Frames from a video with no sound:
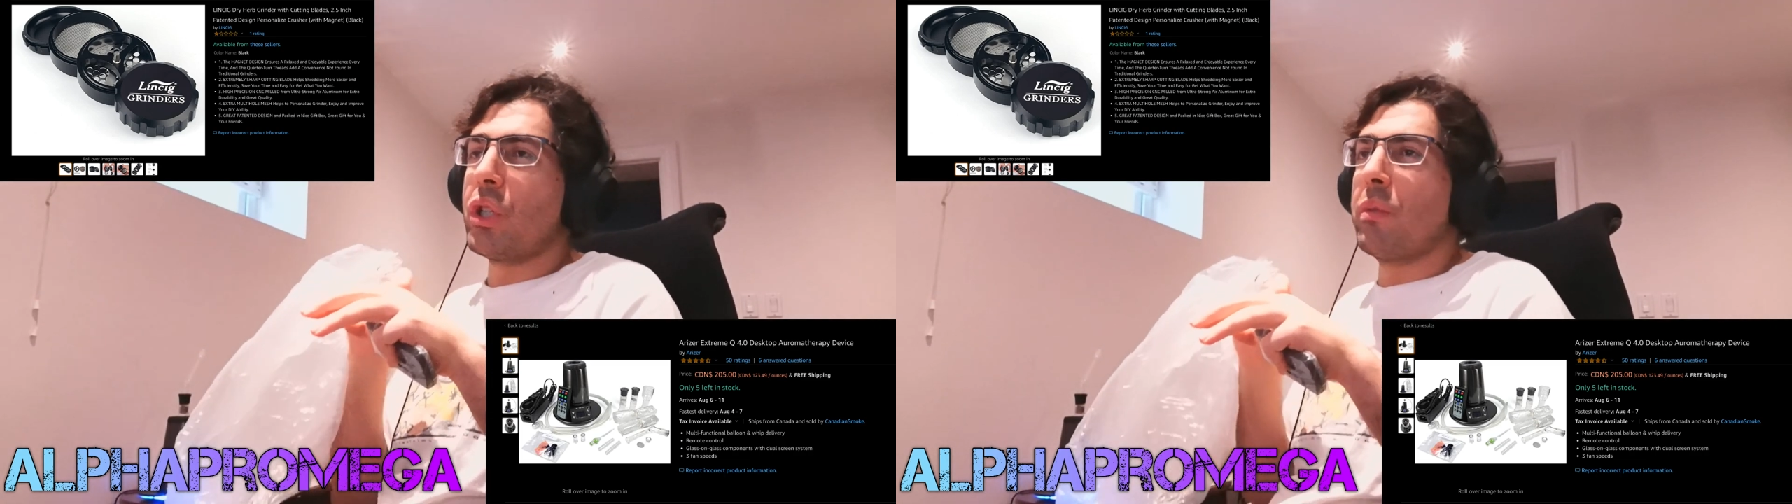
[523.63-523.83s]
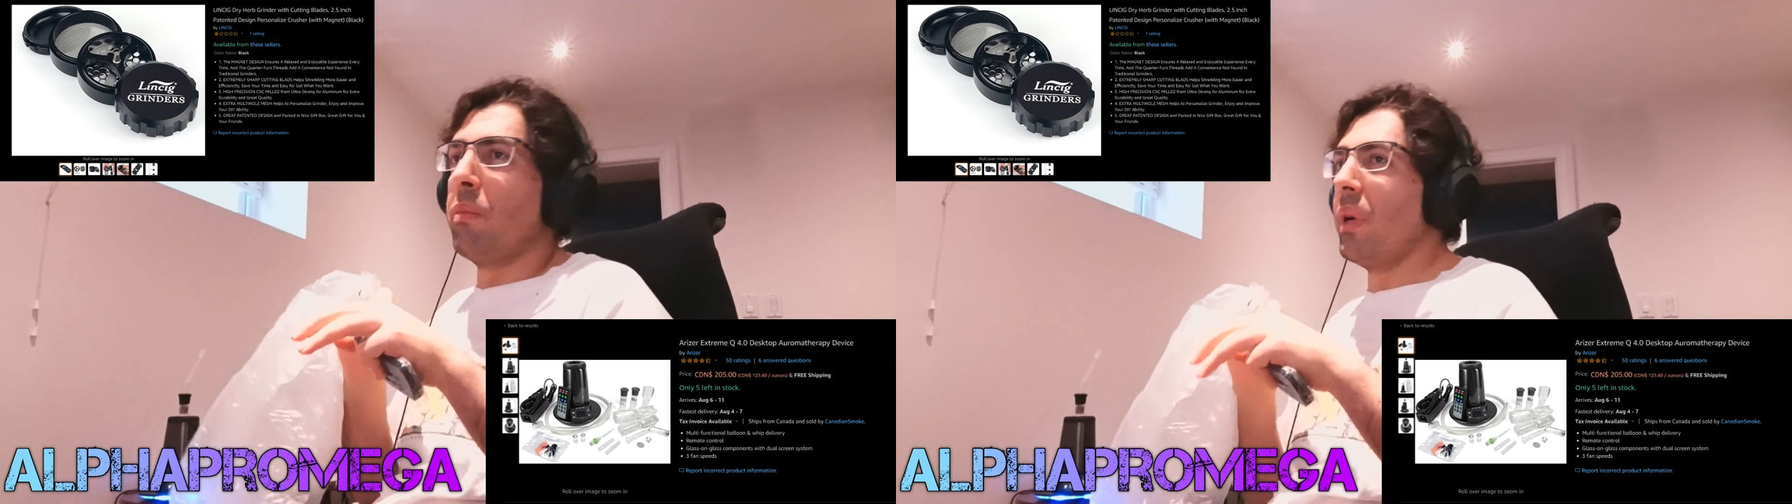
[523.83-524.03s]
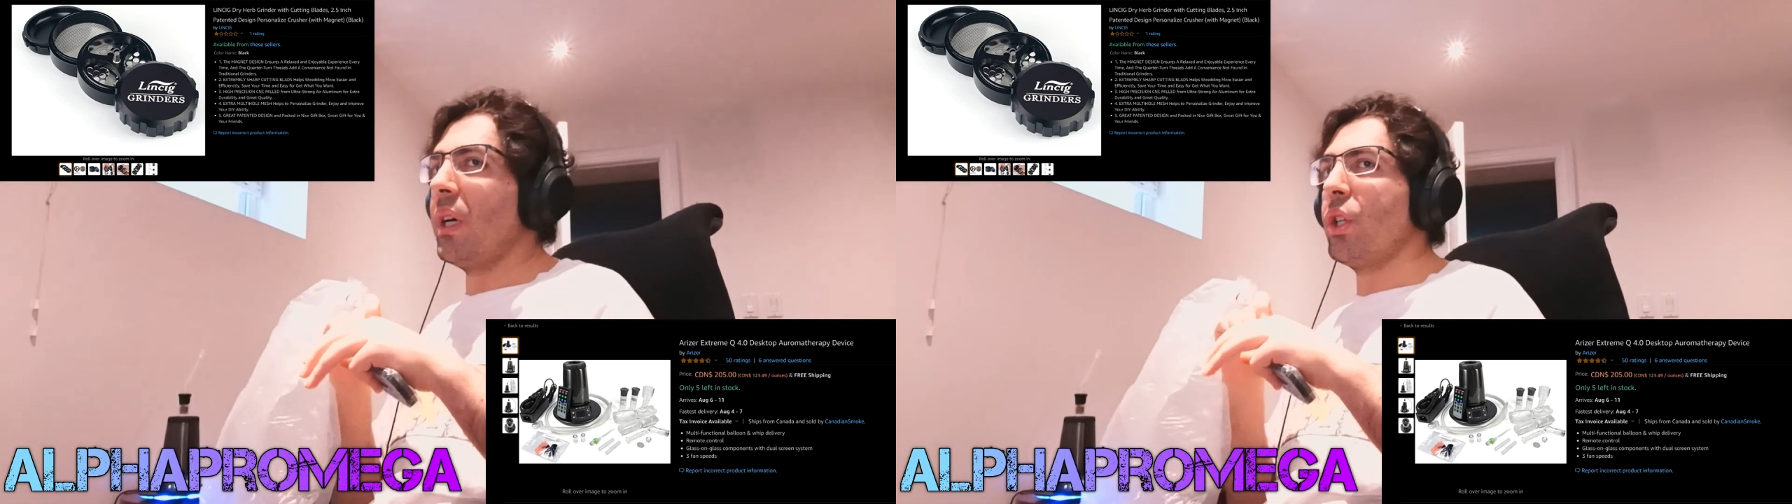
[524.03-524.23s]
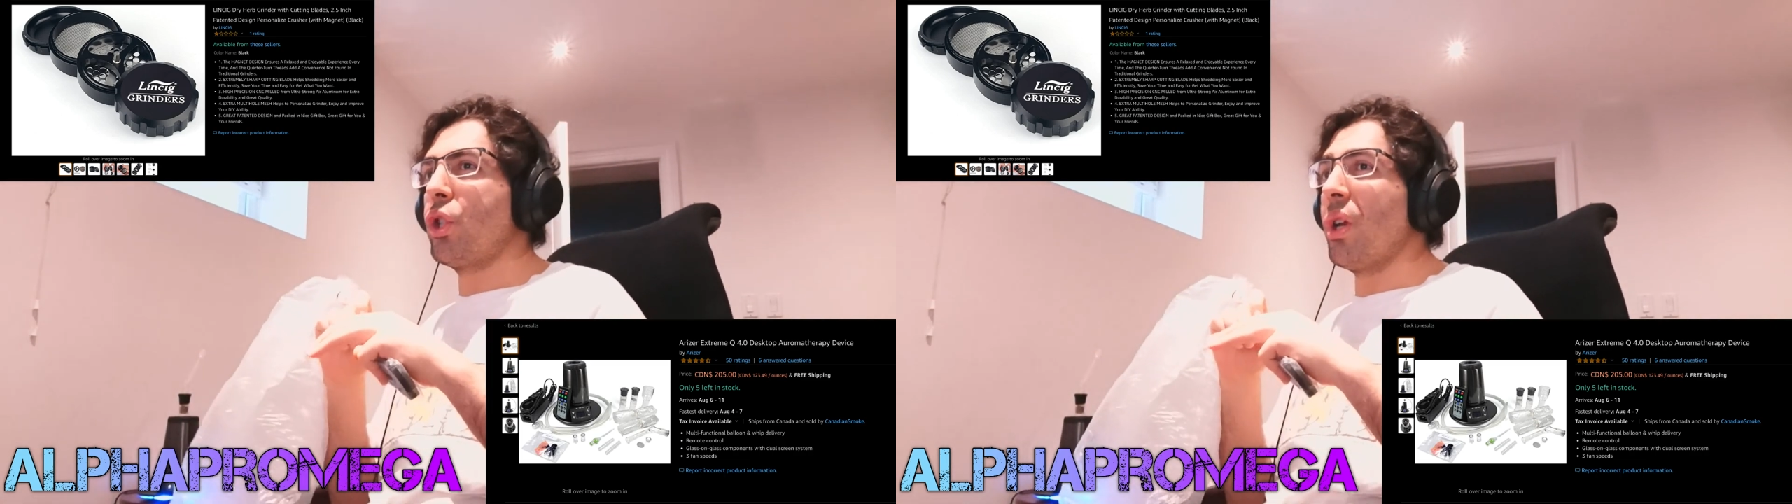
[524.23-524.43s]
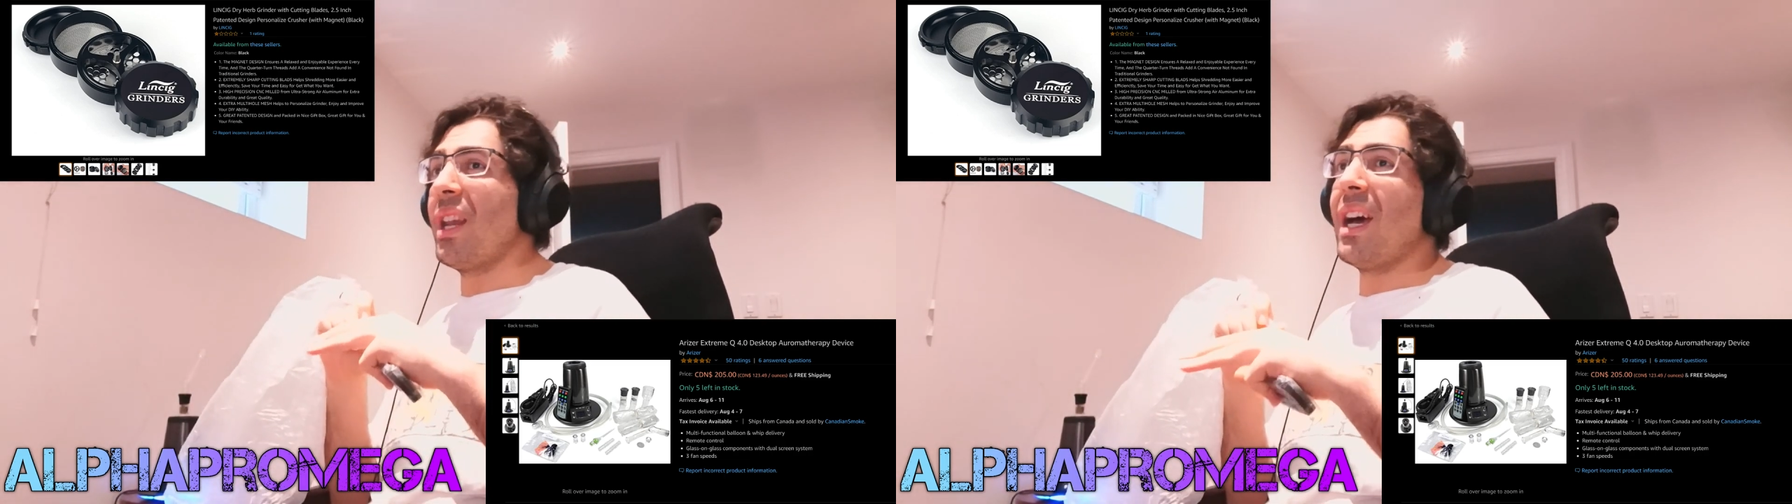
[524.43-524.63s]
but it should
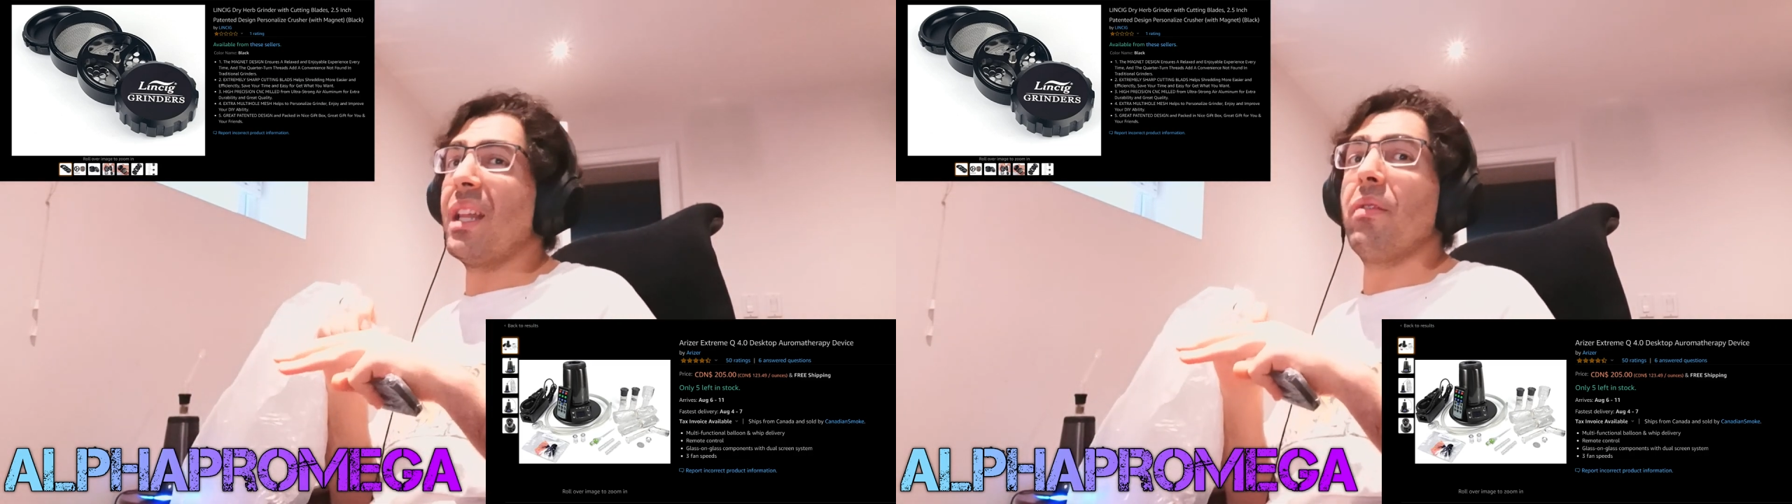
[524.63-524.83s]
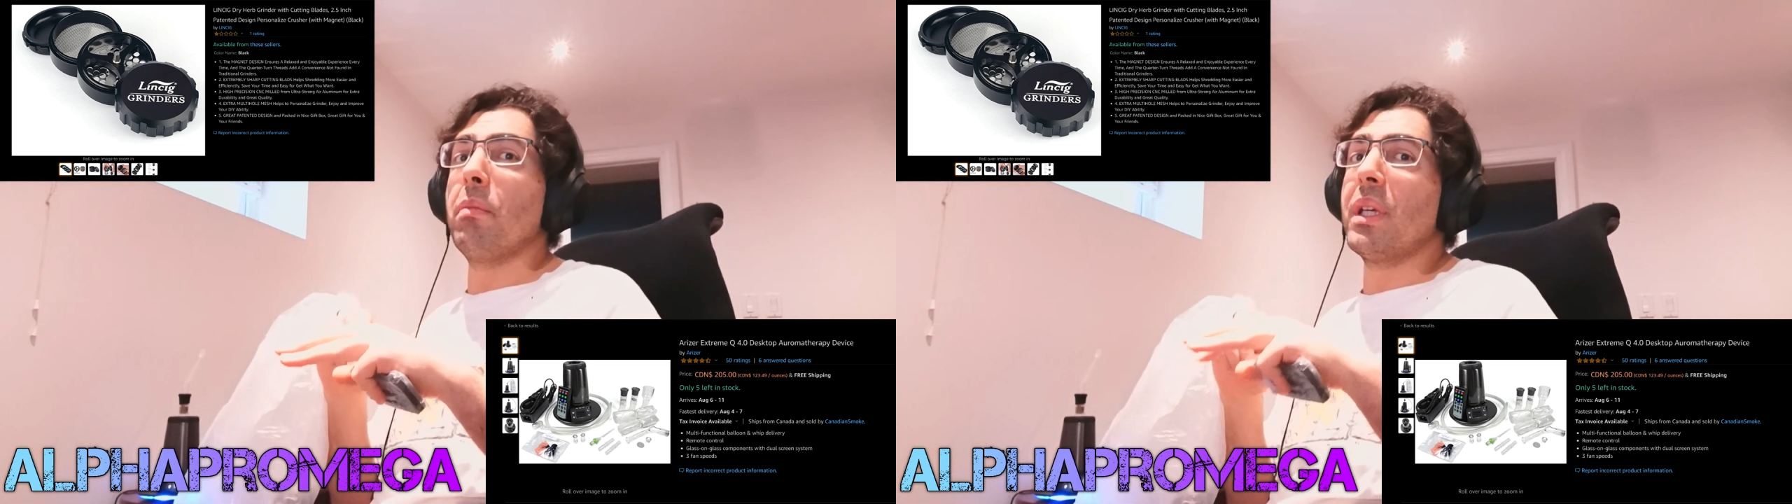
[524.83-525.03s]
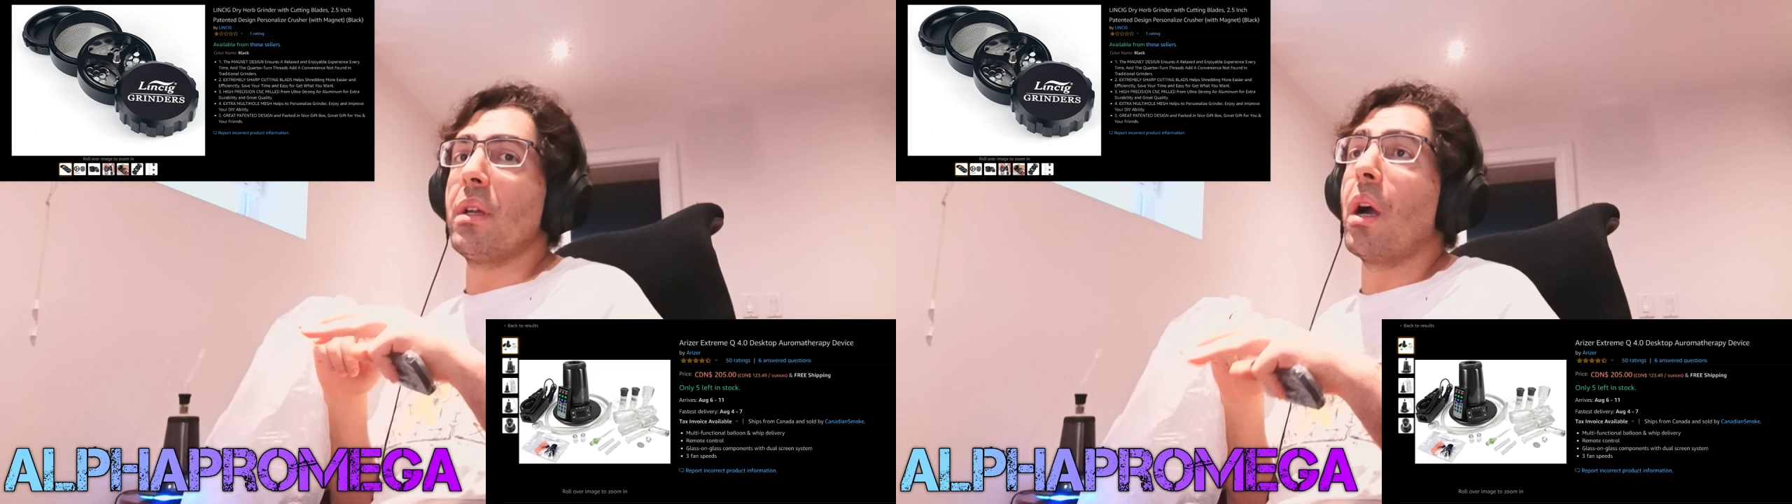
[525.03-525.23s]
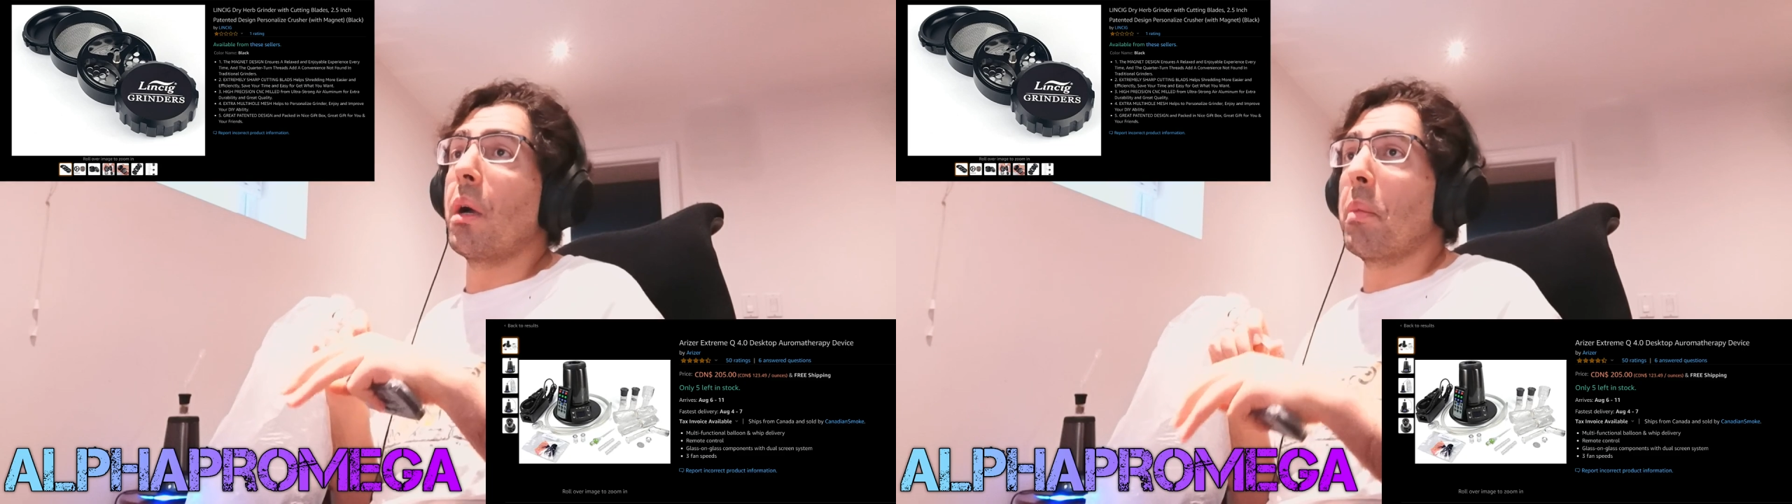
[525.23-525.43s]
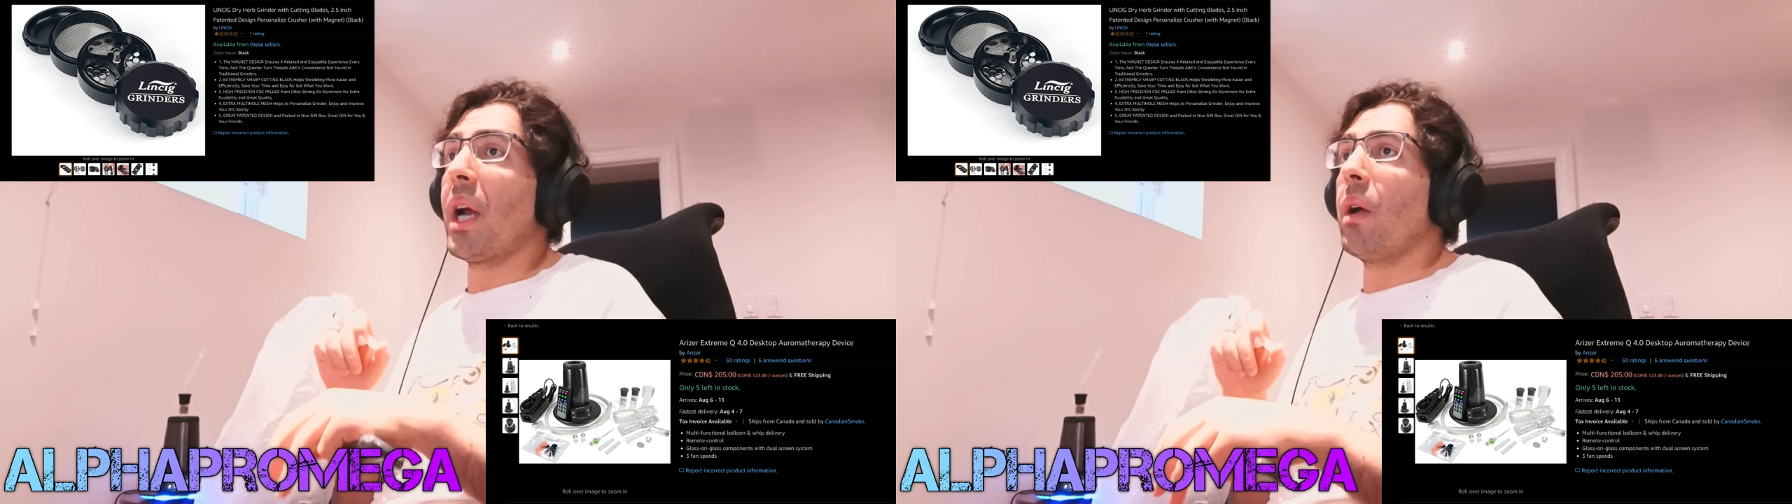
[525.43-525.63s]
not even be dark brown,